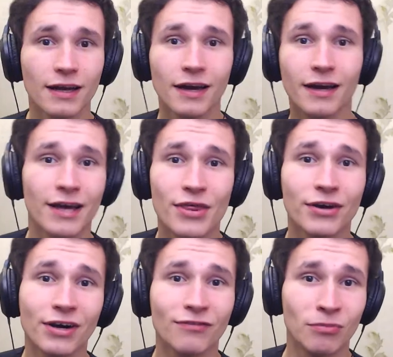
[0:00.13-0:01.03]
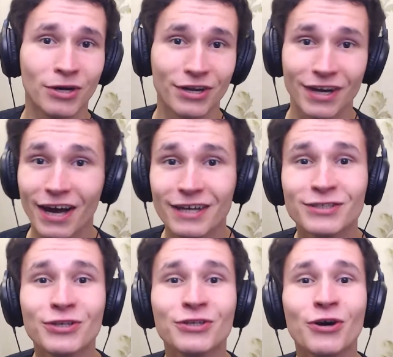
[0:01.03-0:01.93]
Hi there everybody, I
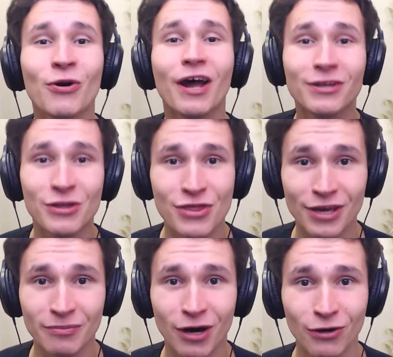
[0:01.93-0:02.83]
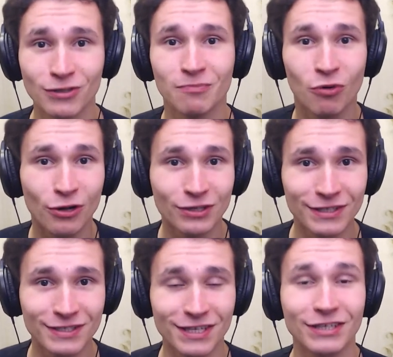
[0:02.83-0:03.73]
don't know anything about
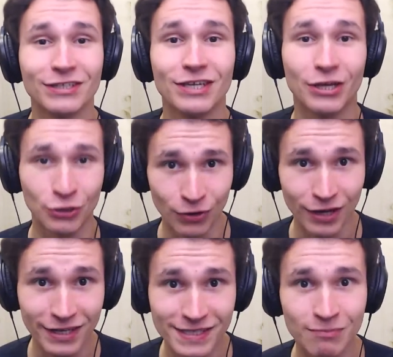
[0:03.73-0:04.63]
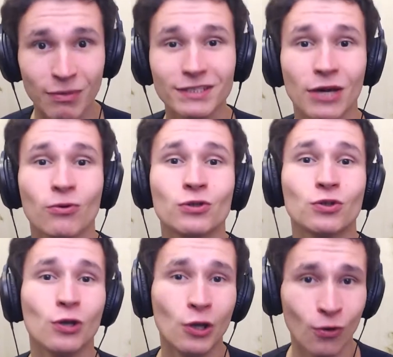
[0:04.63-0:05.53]
politics in US, but I want
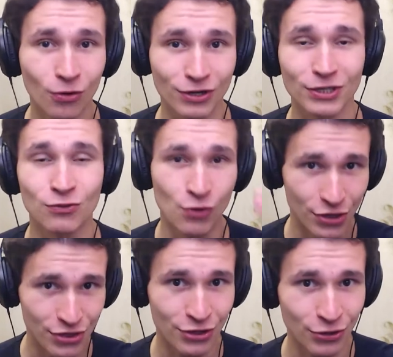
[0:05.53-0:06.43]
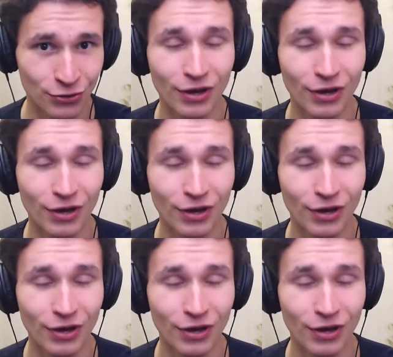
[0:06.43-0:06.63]
to learn it with you.